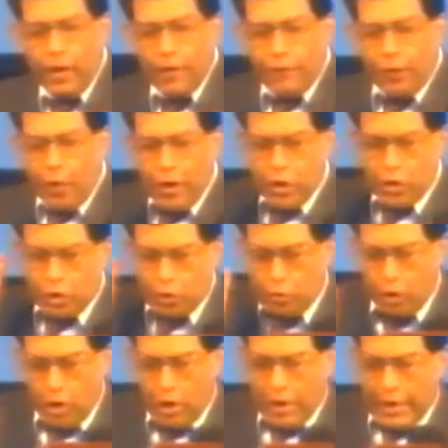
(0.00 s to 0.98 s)
for
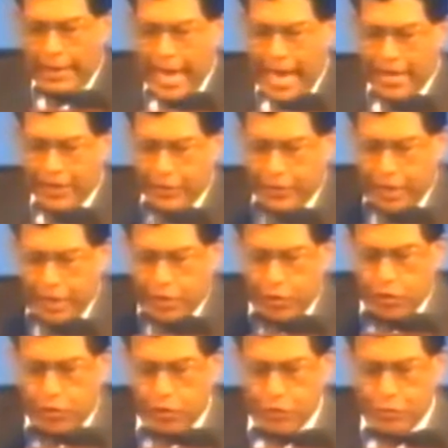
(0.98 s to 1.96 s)
assuredly I say
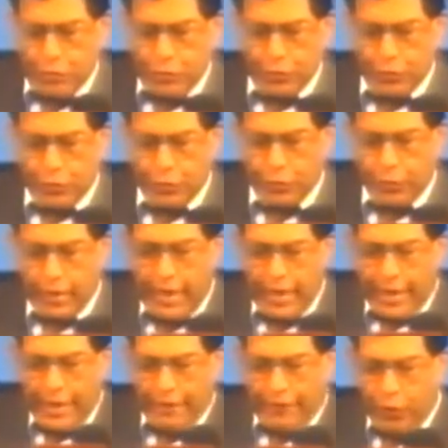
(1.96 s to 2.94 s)
to you,
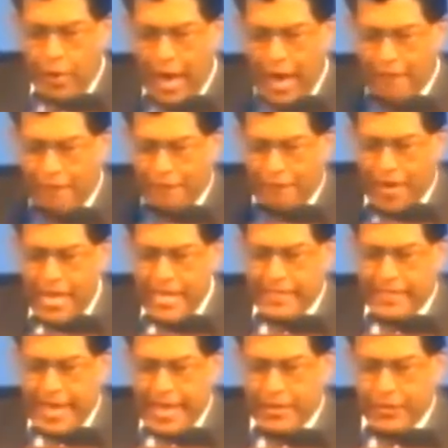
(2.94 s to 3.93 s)
if you have
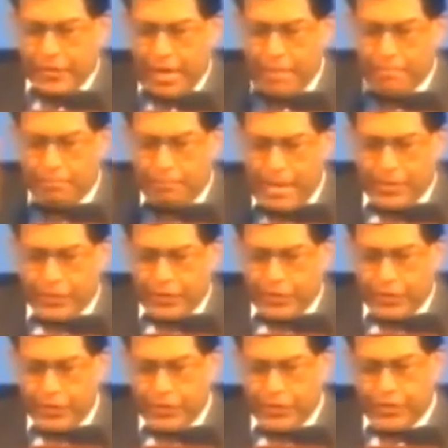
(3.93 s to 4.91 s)
faith as a
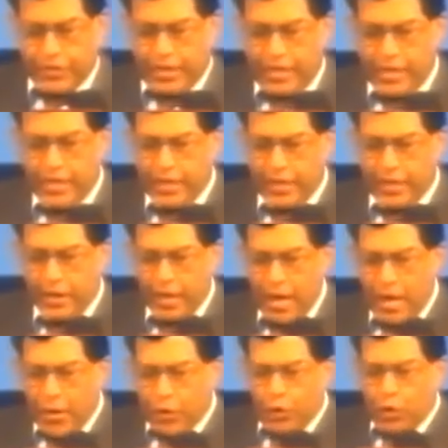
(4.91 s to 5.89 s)
mustard seed,
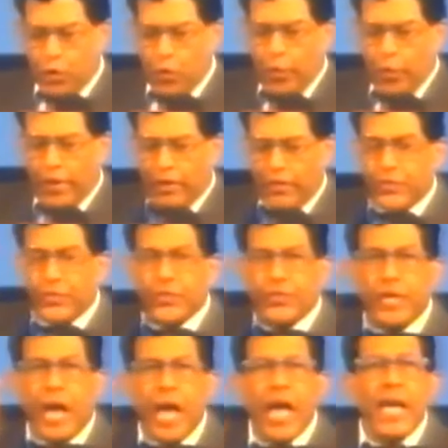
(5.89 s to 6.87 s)
you will
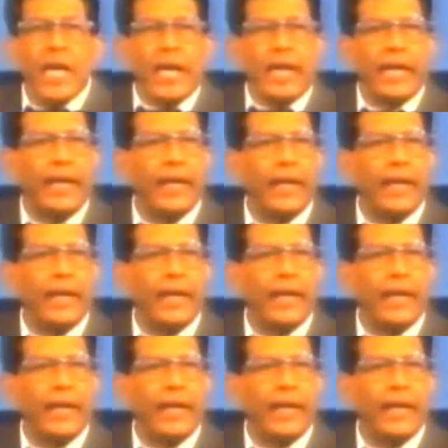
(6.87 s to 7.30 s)
say,